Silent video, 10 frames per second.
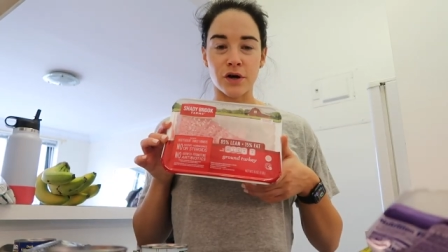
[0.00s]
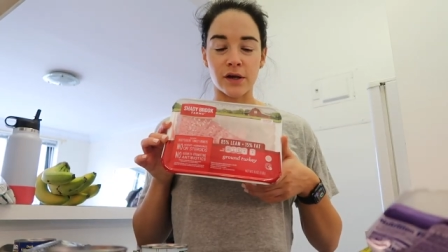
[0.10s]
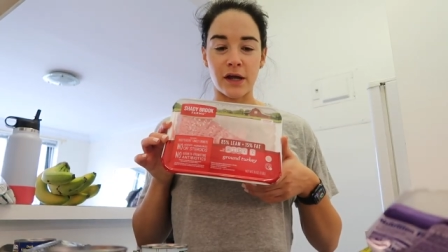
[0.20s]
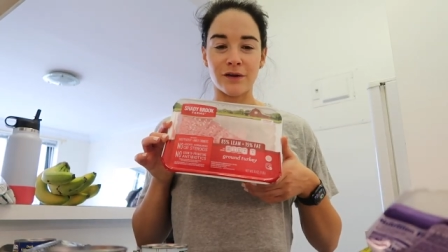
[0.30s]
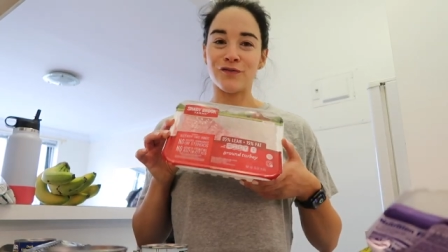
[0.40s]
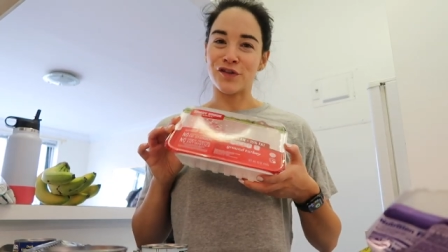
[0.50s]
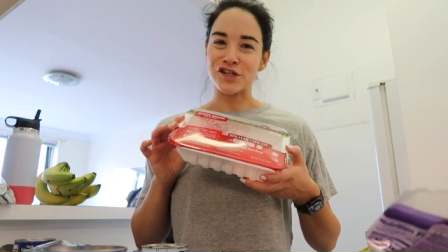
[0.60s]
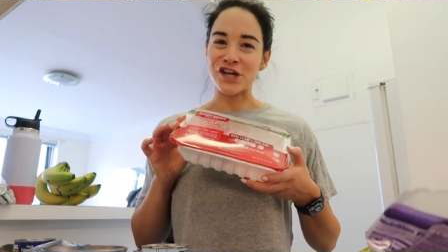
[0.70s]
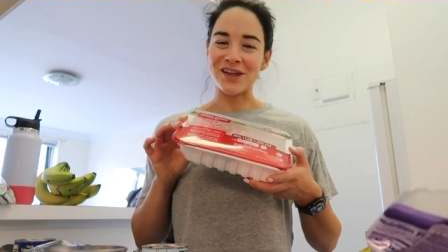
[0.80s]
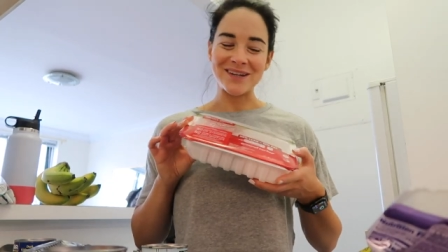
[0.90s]
turkey for the
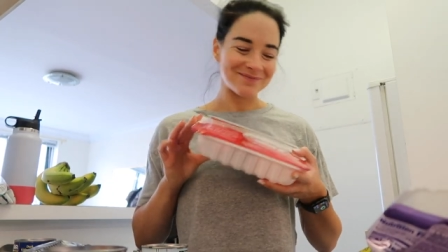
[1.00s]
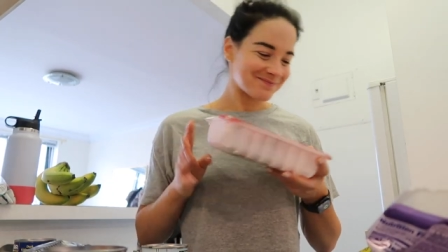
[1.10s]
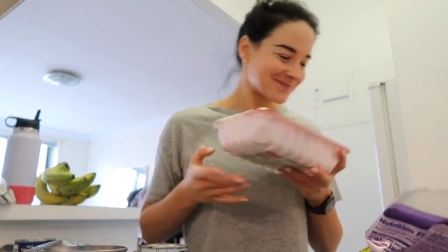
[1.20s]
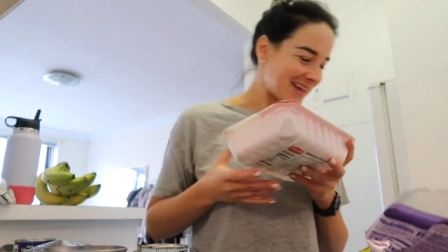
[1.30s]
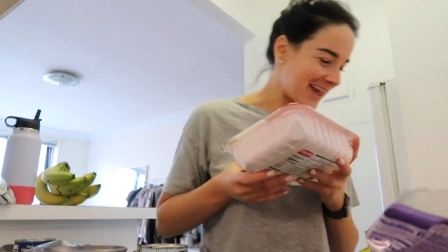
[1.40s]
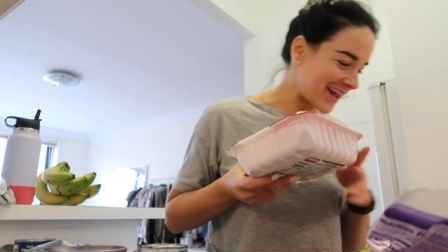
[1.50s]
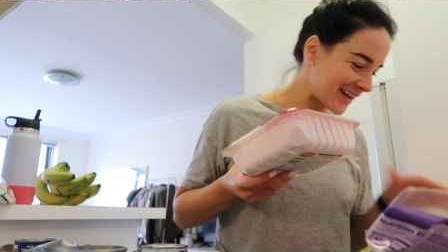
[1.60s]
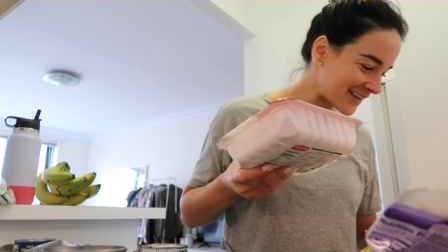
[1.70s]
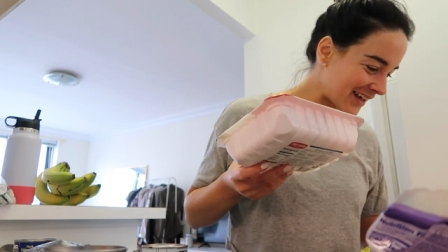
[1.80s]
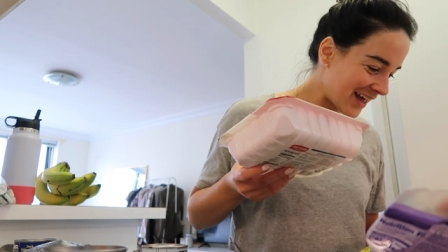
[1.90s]
chili.
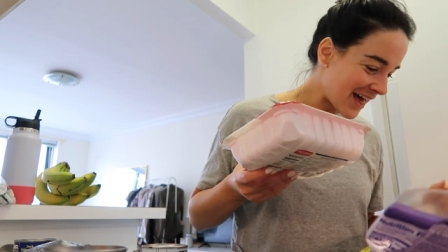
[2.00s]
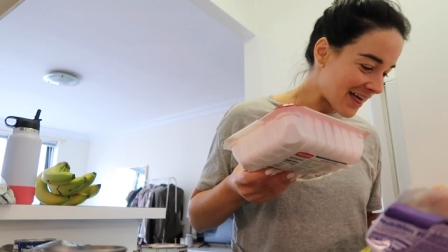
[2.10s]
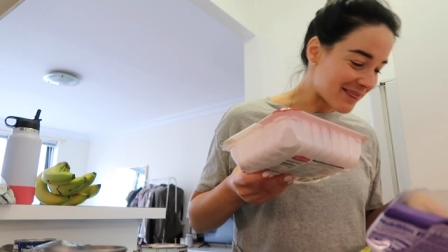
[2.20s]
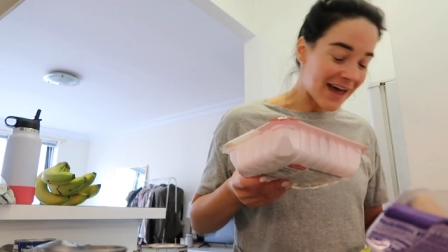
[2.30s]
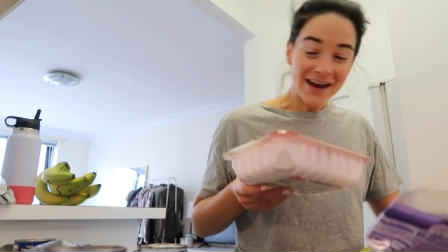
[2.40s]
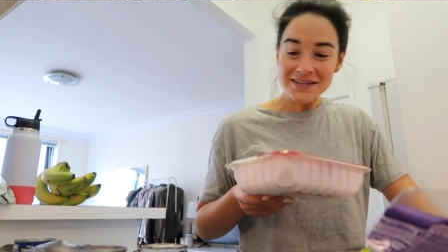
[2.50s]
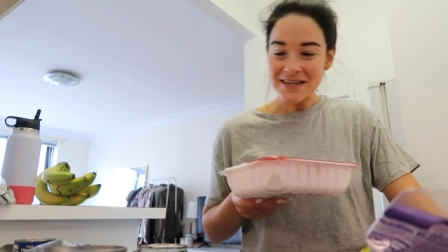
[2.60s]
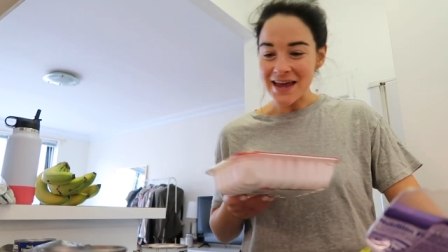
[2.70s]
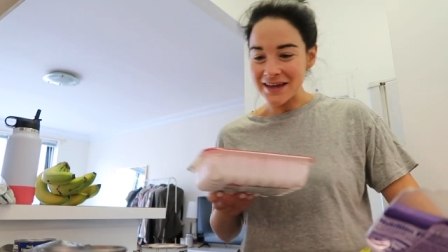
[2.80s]
And that is